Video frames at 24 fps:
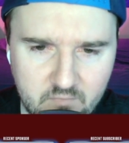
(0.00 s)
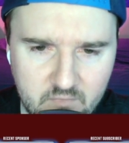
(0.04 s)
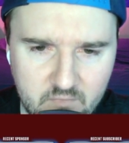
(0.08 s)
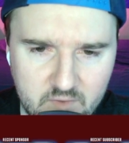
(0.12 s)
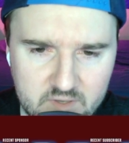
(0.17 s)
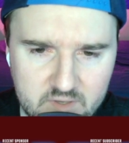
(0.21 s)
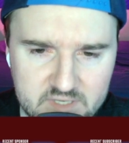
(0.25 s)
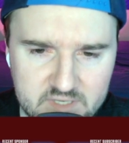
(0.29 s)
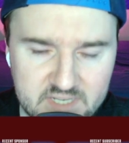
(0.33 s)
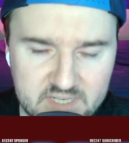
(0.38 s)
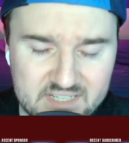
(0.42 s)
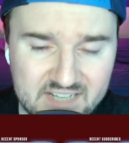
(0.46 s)

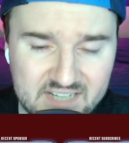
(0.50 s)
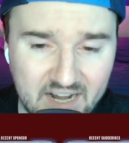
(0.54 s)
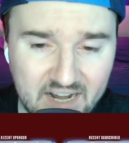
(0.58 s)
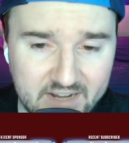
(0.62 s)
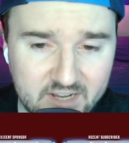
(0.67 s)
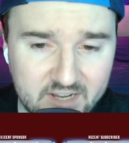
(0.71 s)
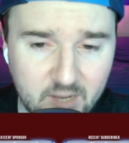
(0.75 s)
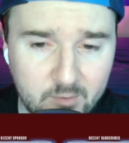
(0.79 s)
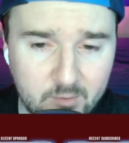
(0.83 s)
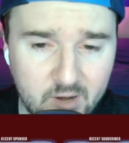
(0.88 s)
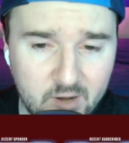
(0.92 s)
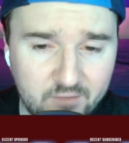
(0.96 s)
Cincinnati
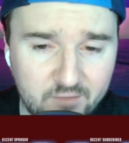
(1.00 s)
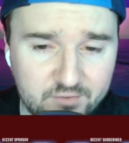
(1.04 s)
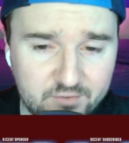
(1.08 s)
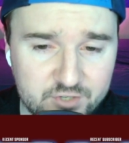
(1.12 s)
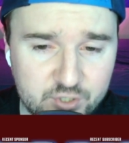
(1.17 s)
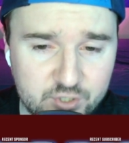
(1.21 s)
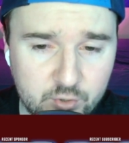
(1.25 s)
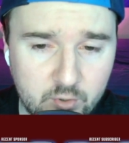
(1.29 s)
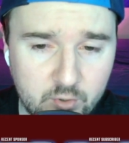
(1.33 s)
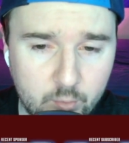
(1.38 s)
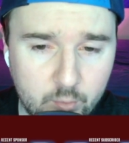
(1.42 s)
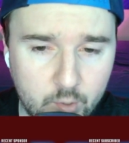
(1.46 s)
coming off a
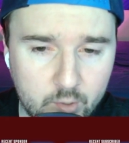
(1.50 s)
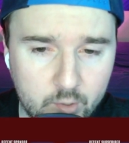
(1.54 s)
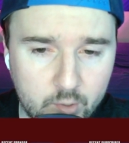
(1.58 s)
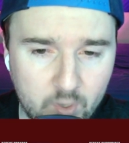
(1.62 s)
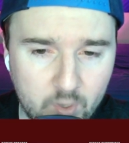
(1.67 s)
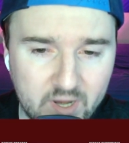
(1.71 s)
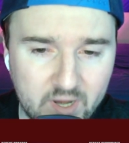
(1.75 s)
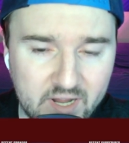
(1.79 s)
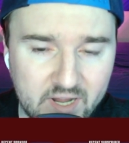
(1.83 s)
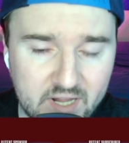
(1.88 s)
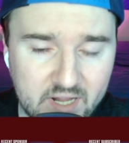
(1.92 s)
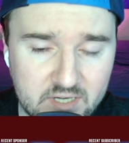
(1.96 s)
two to one win
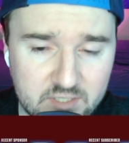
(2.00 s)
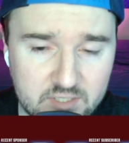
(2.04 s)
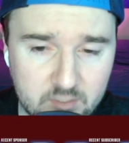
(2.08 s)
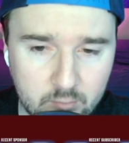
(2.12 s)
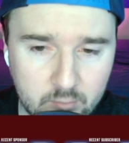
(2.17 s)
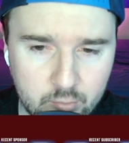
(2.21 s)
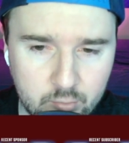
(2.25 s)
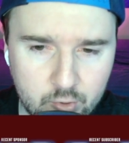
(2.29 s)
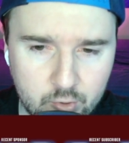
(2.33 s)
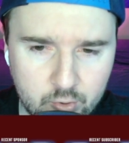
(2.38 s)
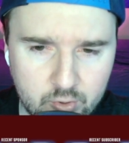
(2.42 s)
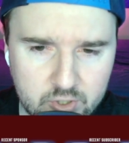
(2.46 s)
against the
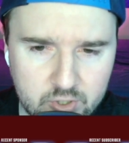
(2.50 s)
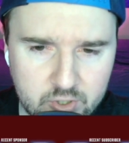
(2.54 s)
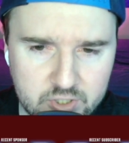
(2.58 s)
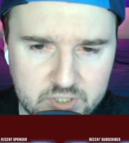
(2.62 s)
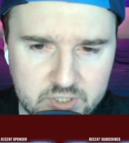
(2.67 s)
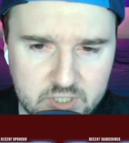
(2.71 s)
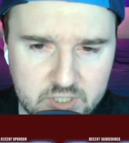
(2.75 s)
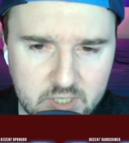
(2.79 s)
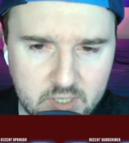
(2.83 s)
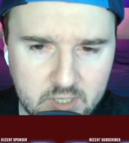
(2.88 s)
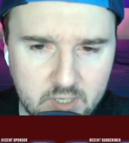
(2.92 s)
Brewers.